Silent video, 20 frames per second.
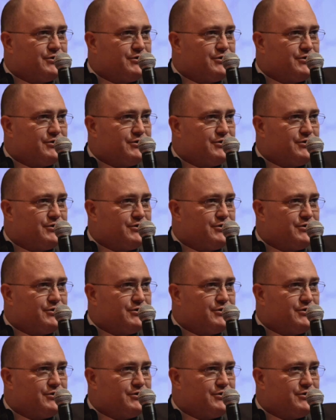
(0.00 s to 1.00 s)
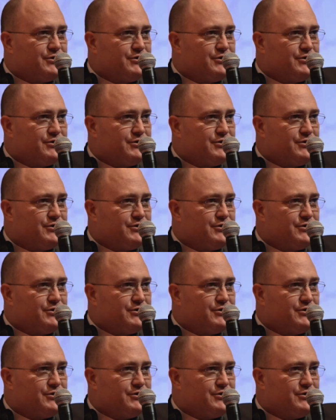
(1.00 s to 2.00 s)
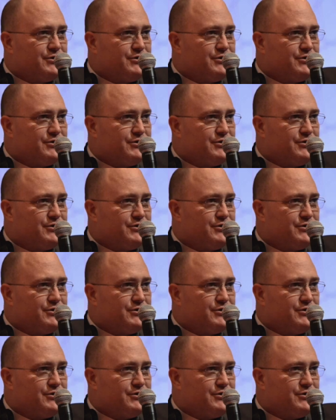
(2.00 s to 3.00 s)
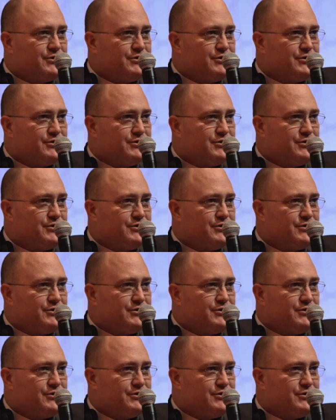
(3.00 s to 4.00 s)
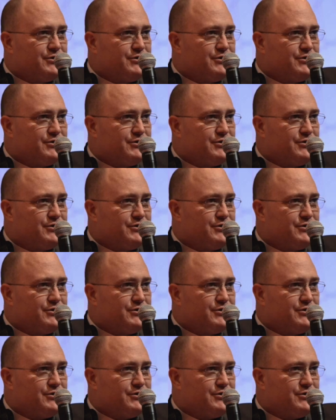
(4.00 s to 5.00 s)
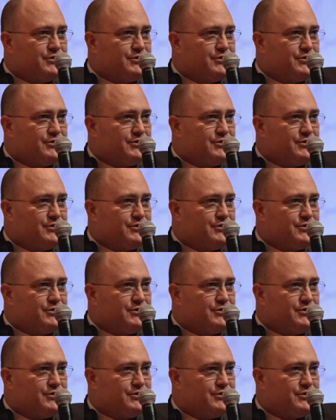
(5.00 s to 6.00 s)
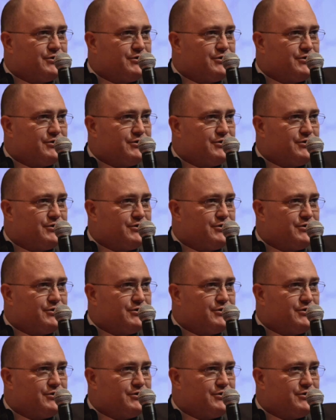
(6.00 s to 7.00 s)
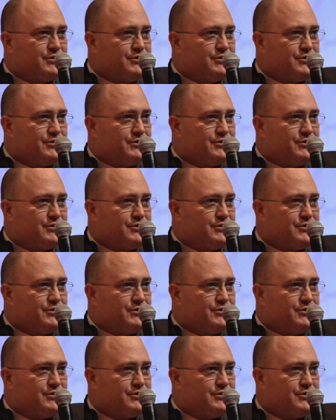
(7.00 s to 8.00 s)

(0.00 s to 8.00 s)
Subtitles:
The face doesn't move, so there is nothing to read.